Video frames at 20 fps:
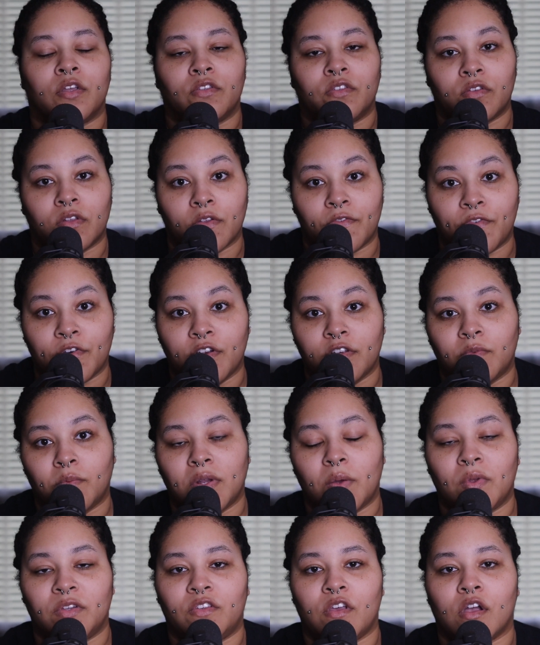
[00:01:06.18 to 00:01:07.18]
So the first
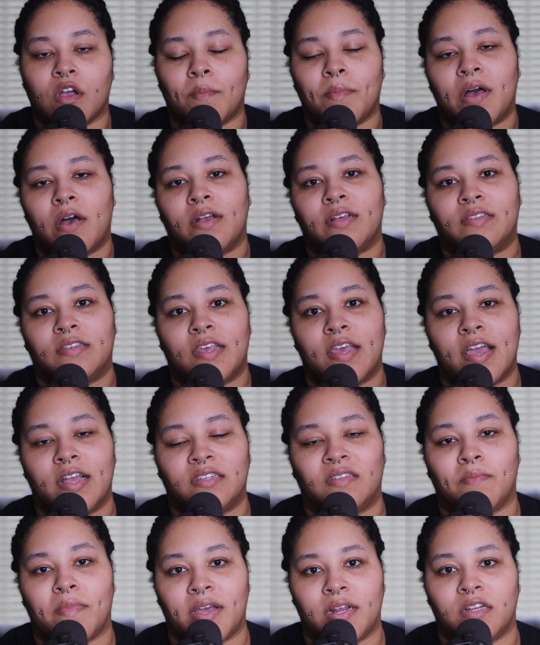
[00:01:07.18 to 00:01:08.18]
one I want to talk about is
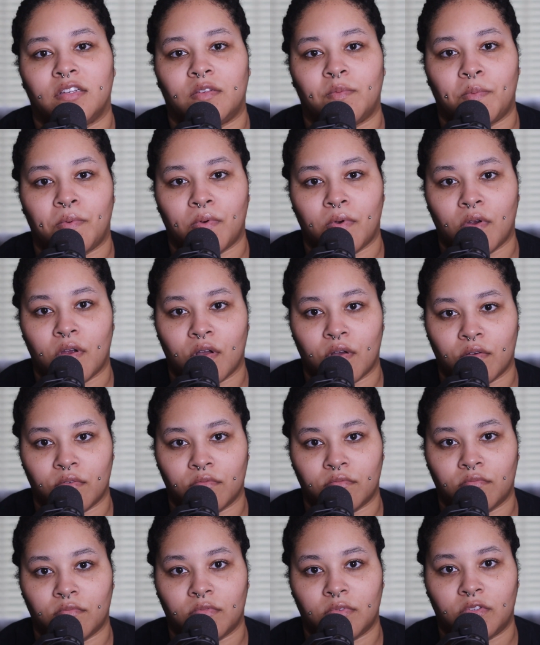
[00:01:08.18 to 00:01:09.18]
X-Pro.
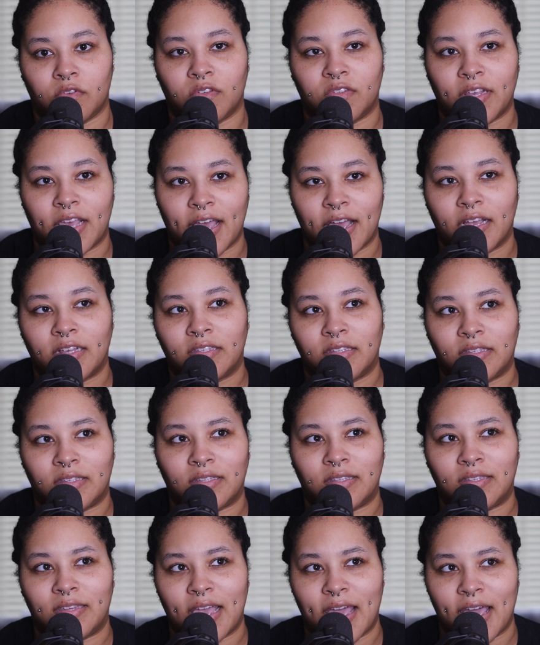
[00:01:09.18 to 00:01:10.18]
So it's
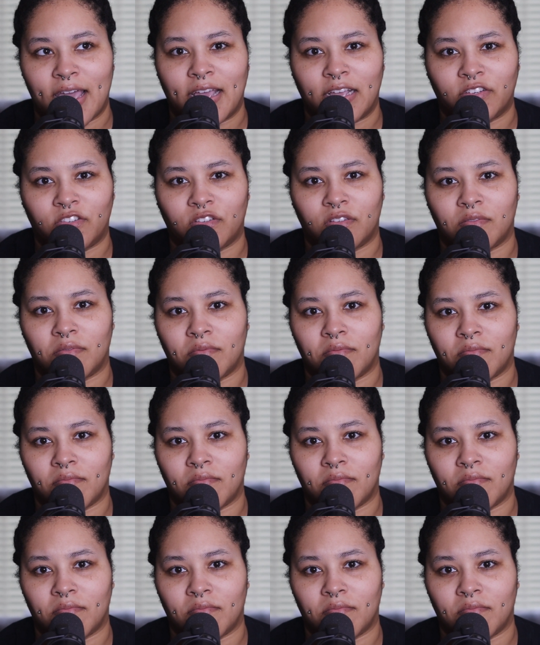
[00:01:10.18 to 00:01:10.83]
X-Pro.